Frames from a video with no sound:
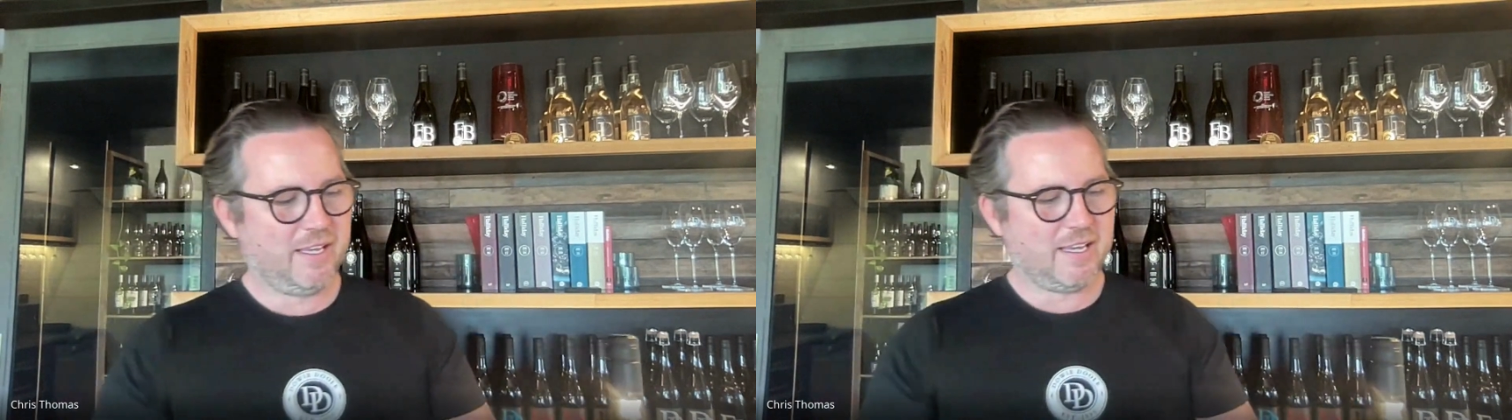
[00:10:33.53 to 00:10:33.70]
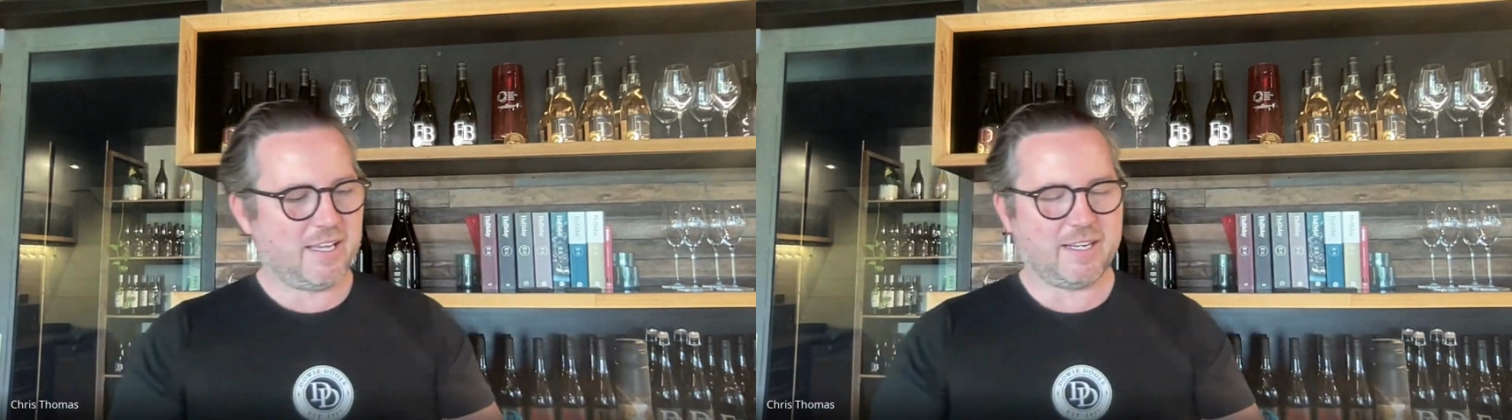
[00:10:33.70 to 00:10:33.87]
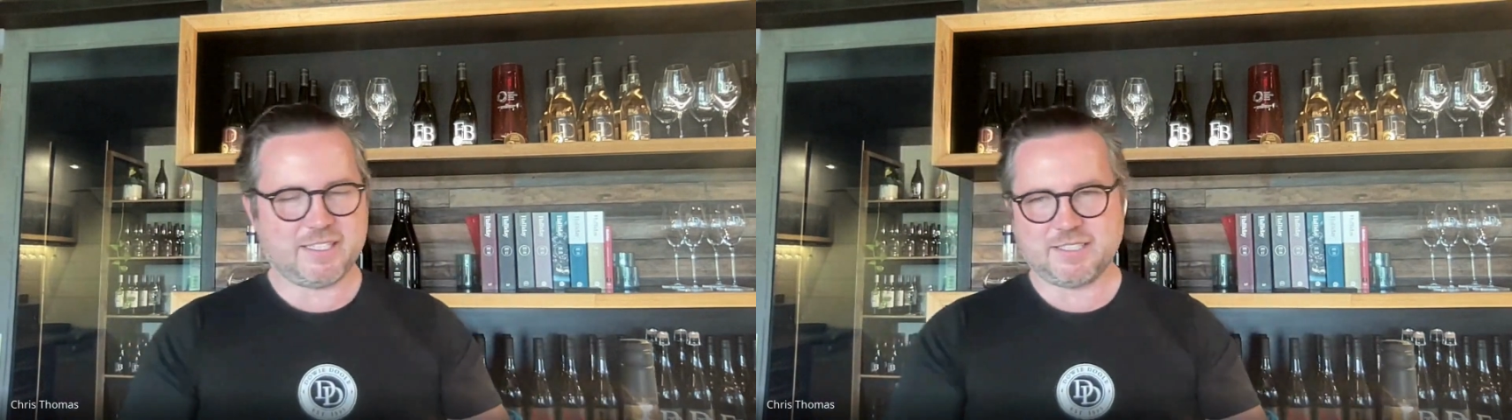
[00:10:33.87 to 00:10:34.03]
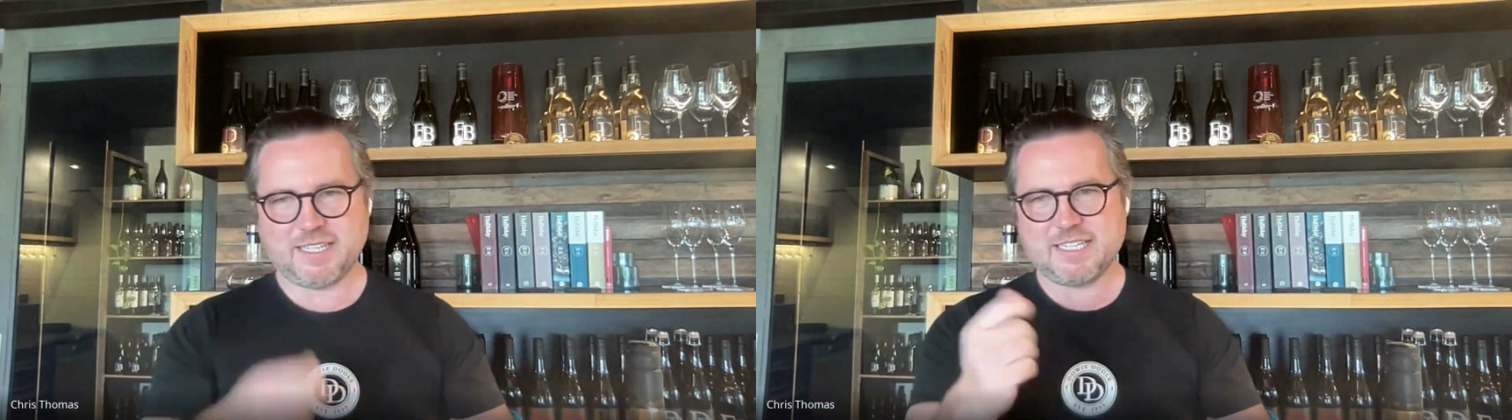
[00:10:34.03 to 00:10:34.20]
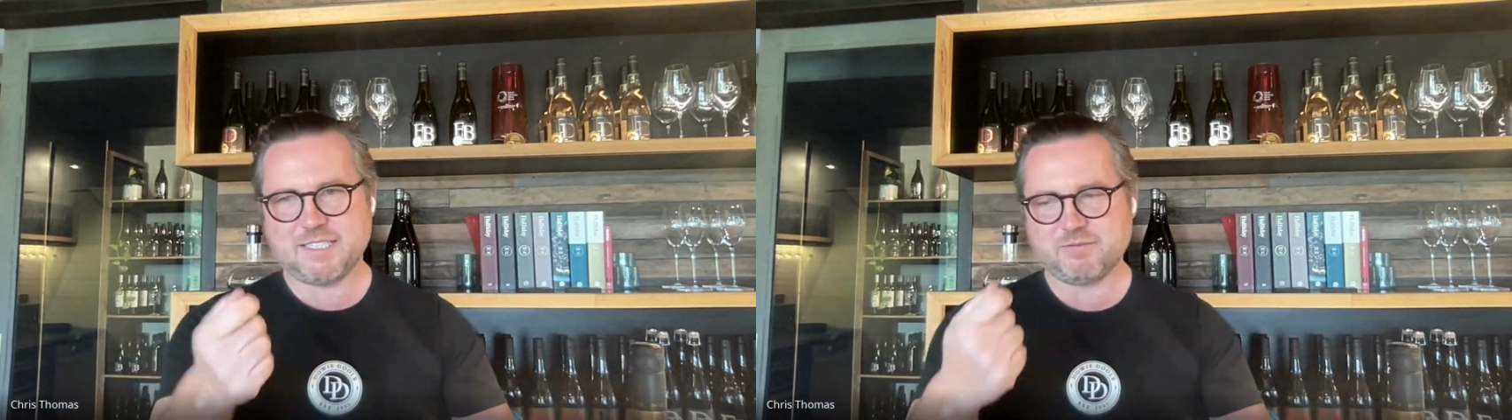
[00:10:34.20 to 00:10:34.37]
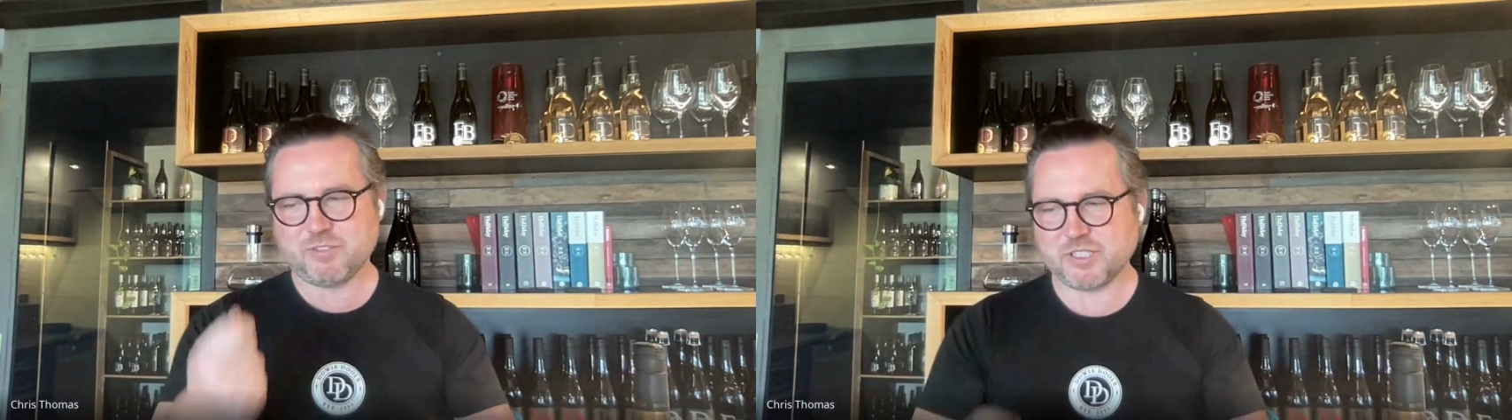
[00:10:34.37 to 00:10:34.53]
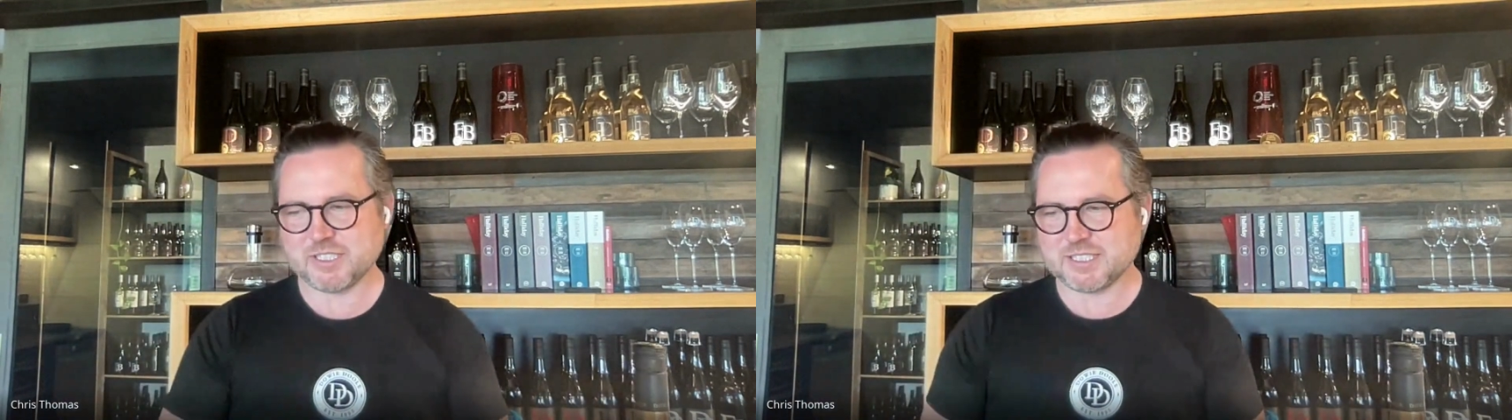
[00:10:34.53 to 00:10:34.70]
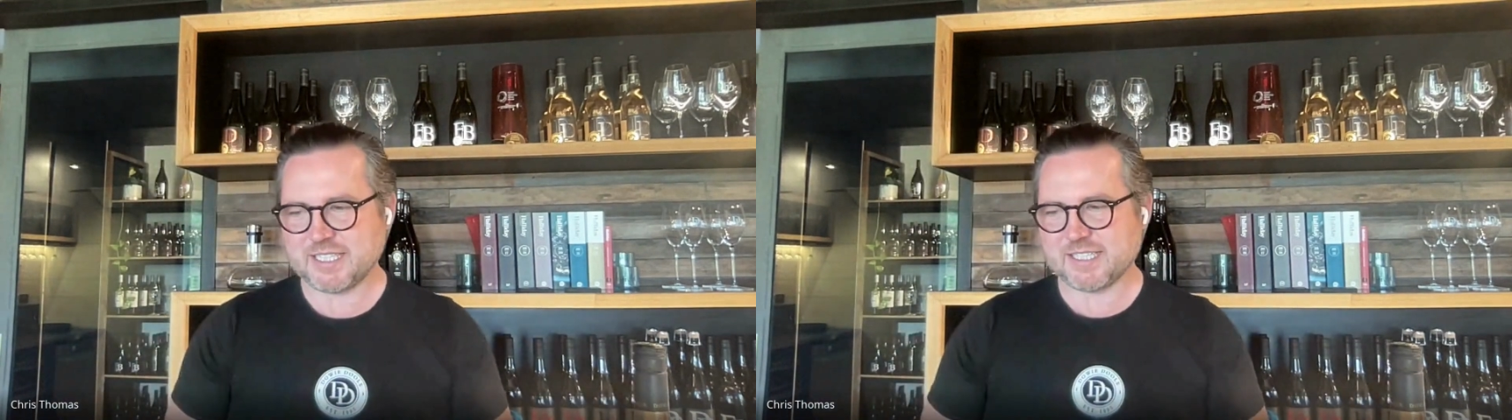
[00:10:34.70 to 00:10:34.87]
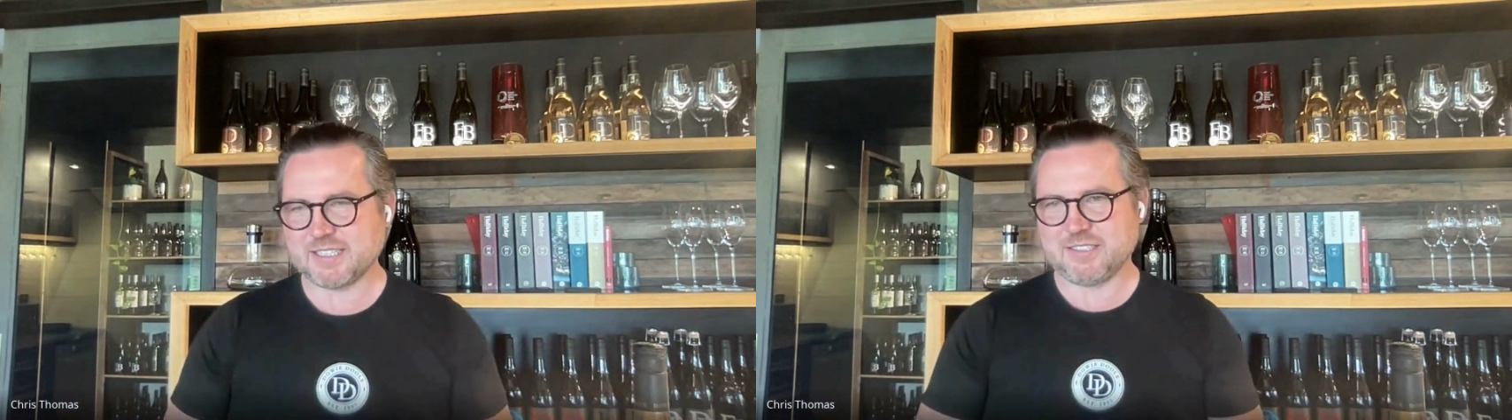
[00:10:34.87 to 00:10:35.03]
I can taste it for you in a
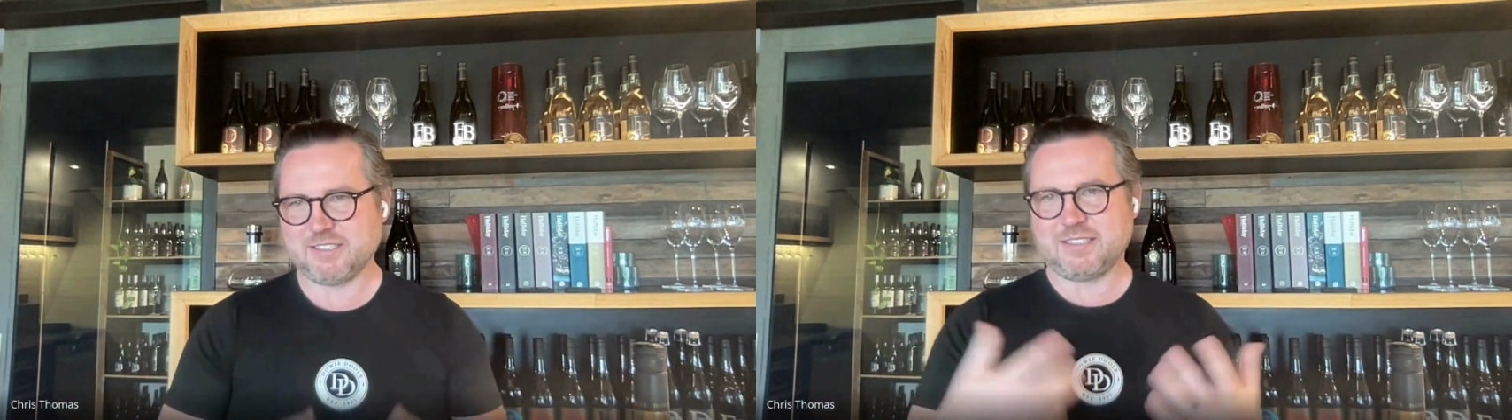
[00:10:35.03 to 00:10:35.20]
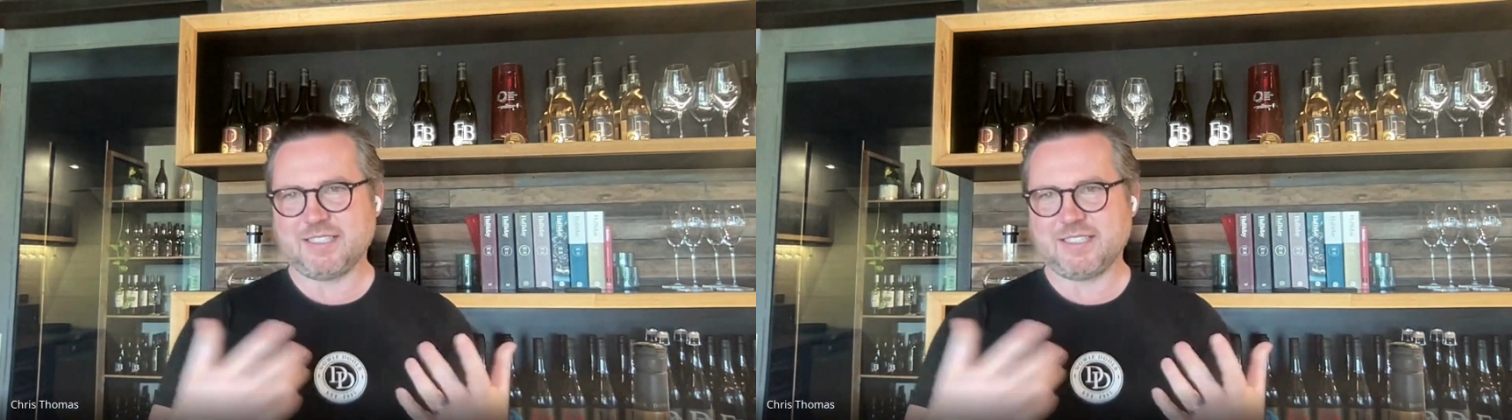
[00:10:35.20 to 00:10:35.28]
second.